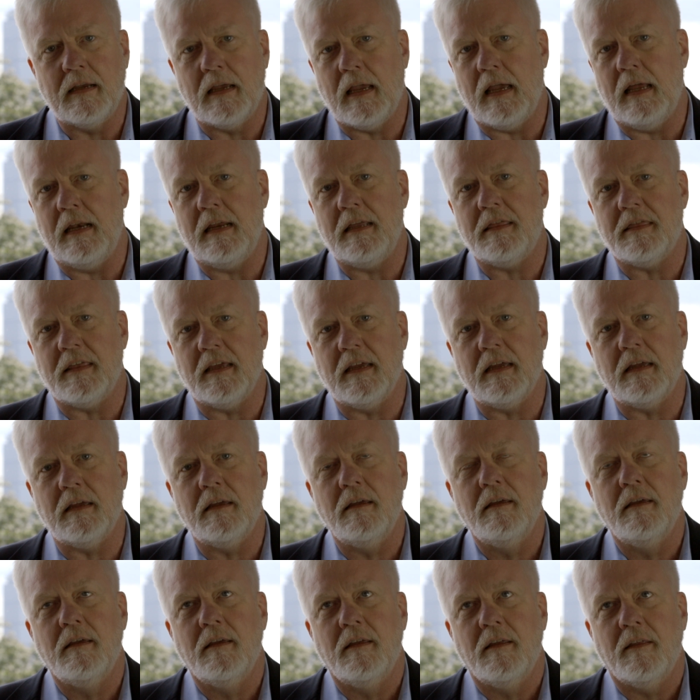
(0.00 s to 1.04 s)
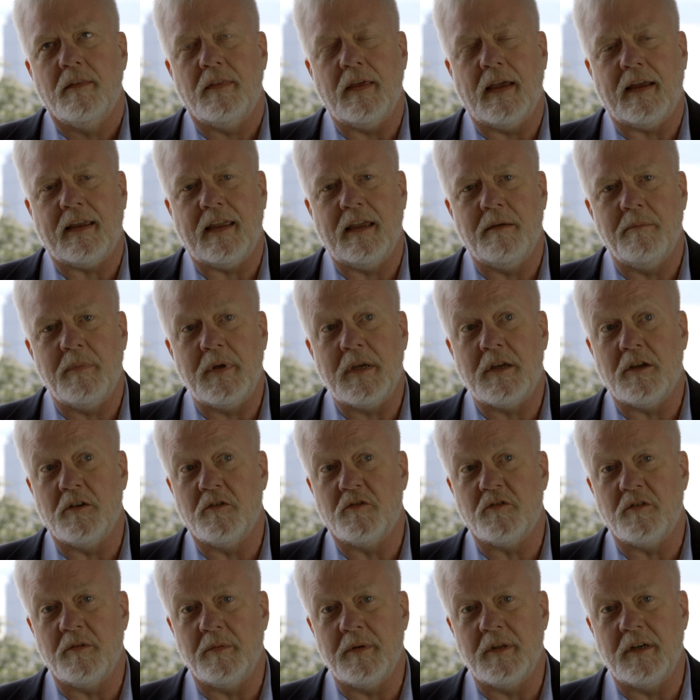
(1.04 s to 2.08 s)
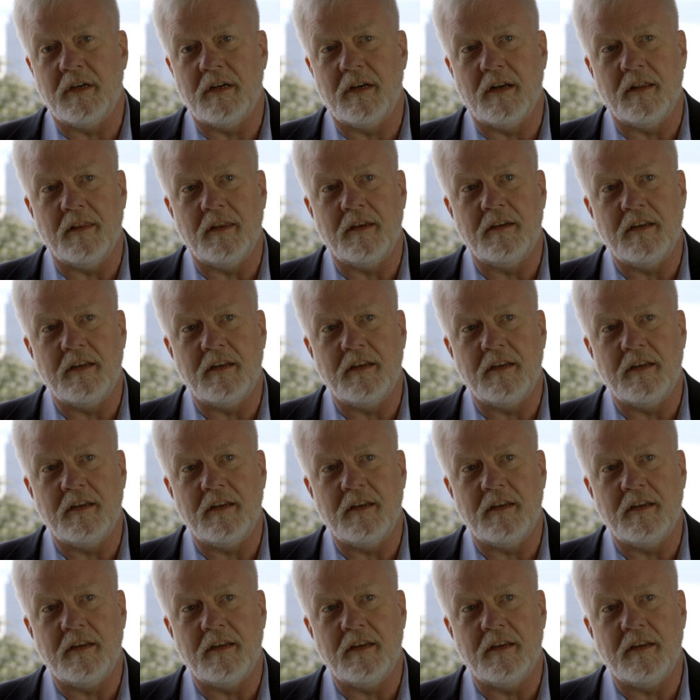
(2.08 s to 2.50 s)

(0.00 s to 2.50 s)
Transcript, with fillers: Anything that can be contributed on the